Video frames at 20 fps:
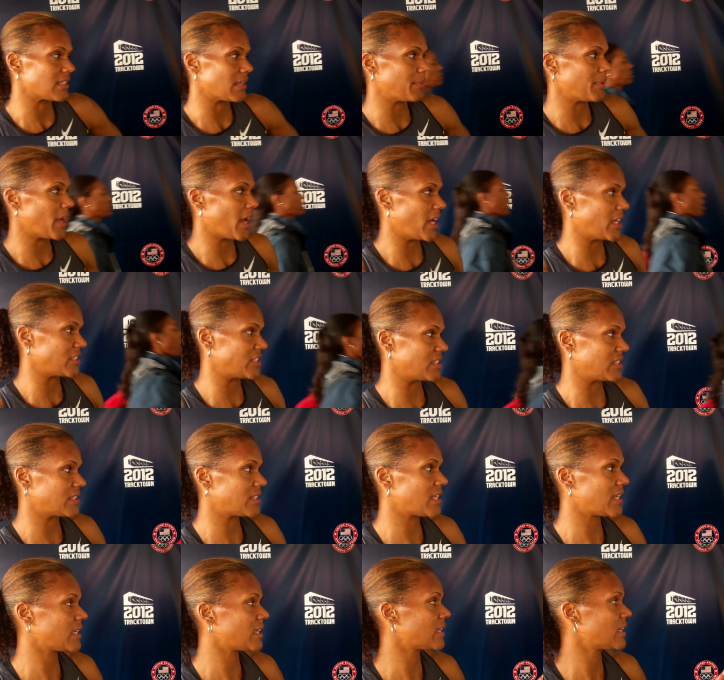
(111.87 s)
Somehow I
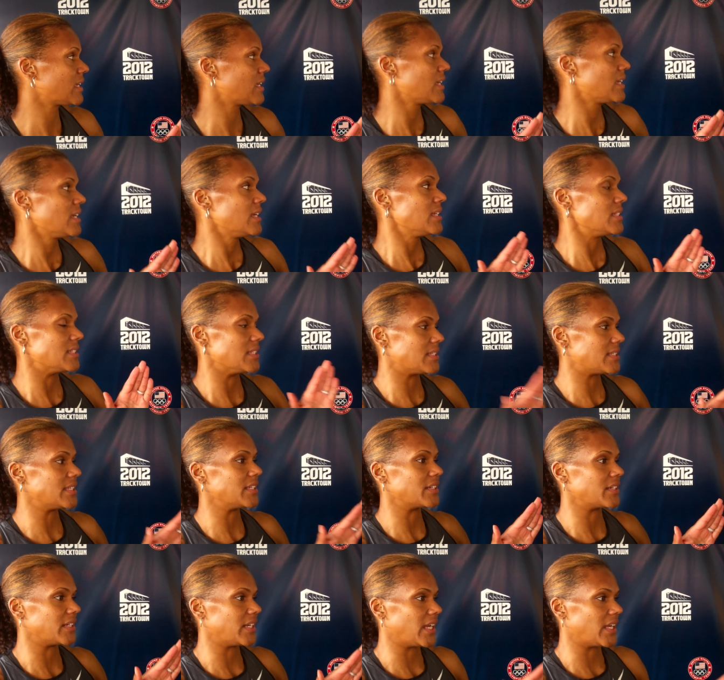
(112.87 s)
just
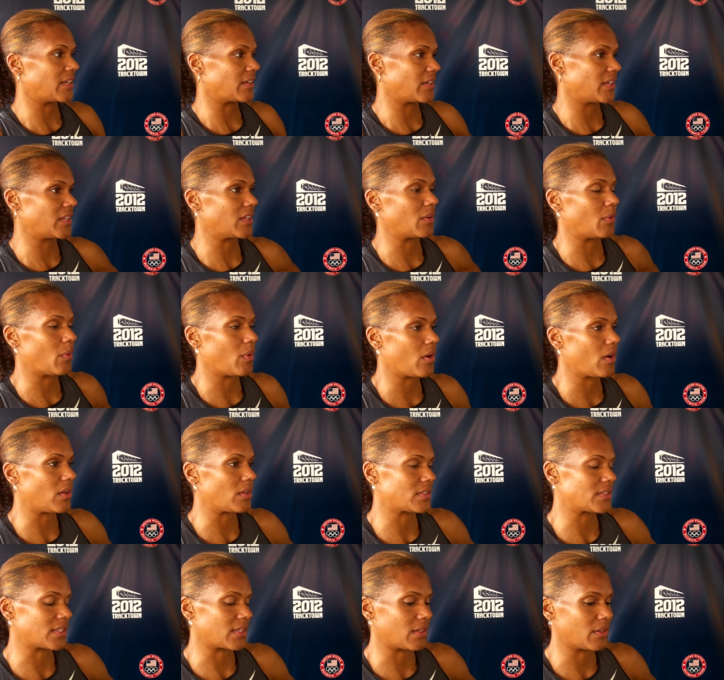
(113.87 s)
deteriorated, hit a
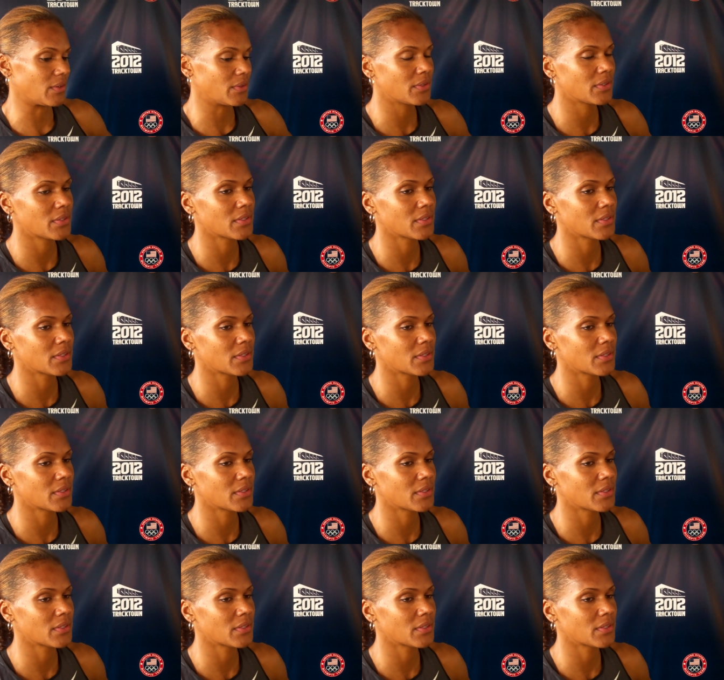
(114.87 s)
wall, so.